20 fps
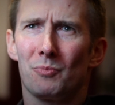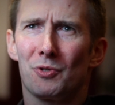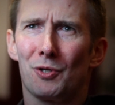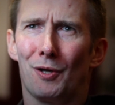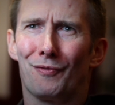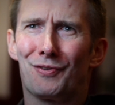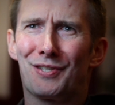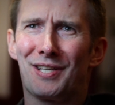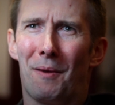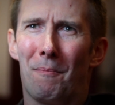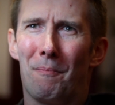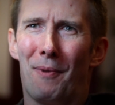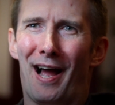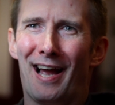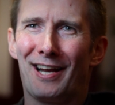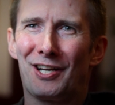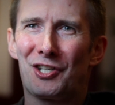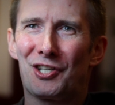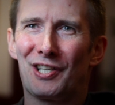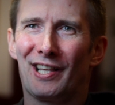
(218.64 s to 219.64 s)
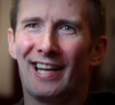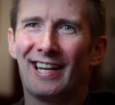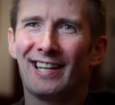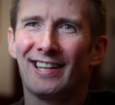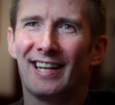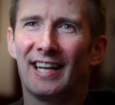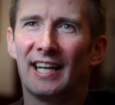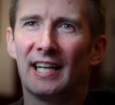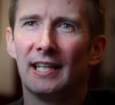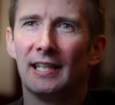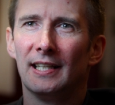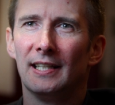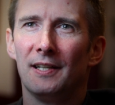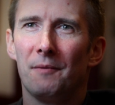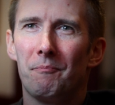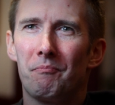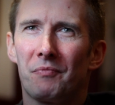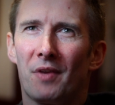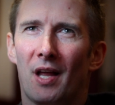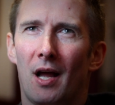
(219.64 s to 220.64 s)
sort of sit back slightly.
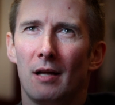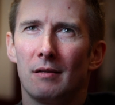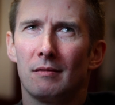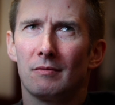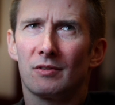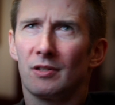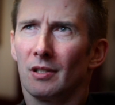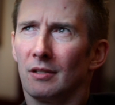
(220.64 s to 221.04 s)
And